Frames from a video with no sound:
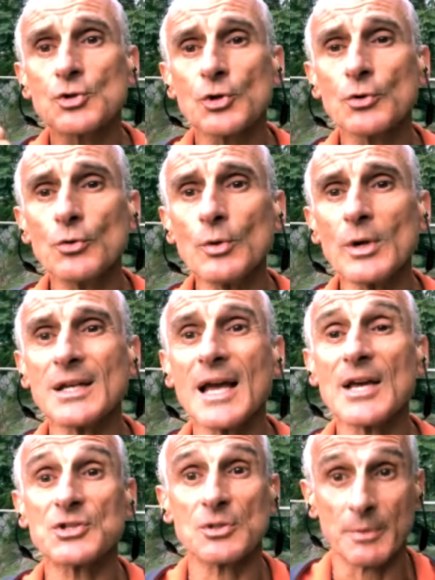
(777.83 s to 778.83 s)
2, it
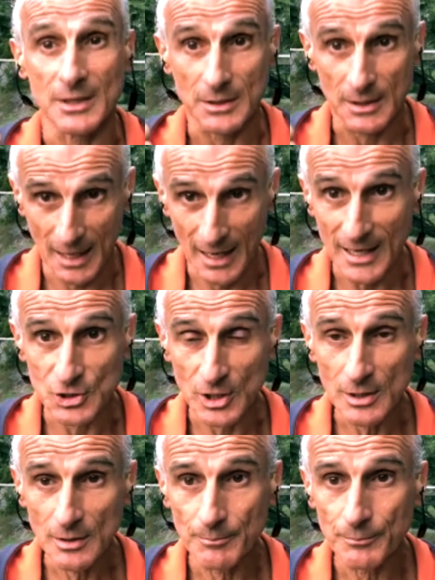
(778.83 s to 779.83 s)
has to be
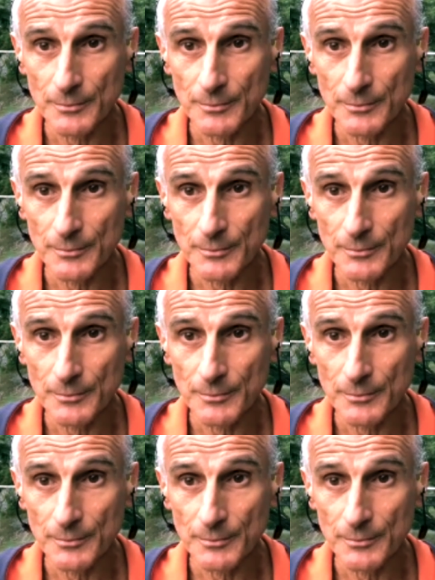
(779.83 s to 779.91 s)
engaging.